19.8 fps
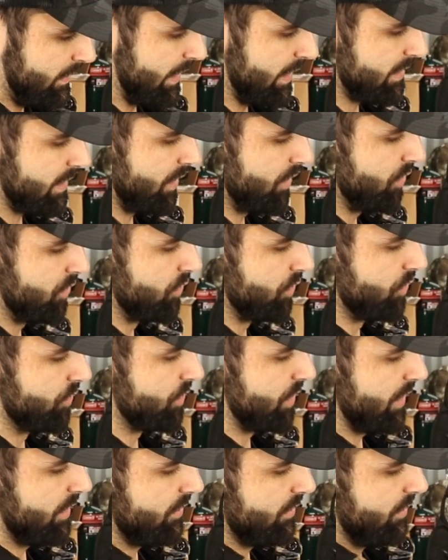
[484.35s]
that's how you
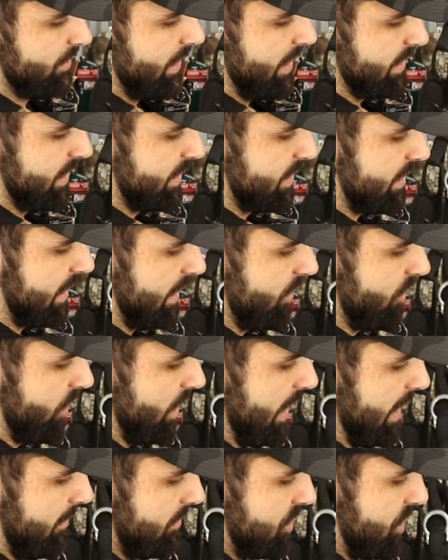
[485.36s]
use it as a standard
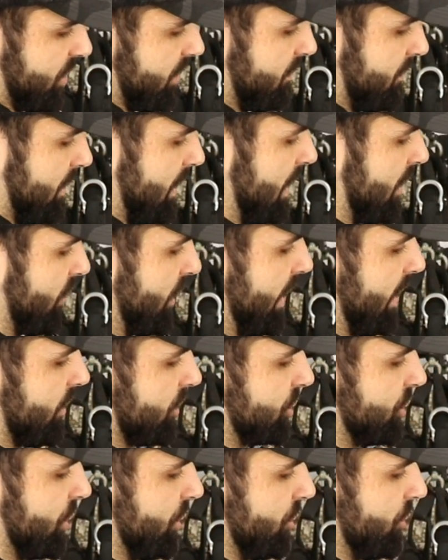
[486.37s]
option. I'll now
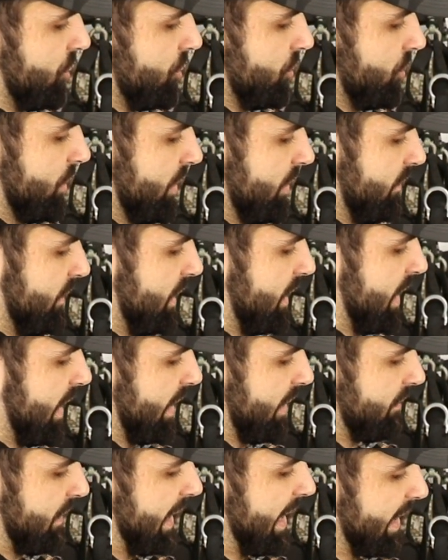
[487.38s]
show you the
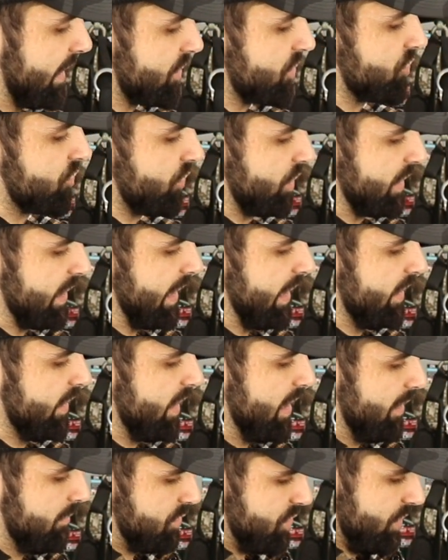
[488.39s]
kind of extra tight
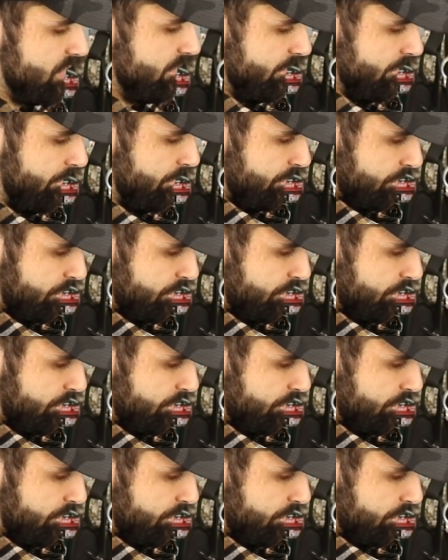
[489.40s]
option.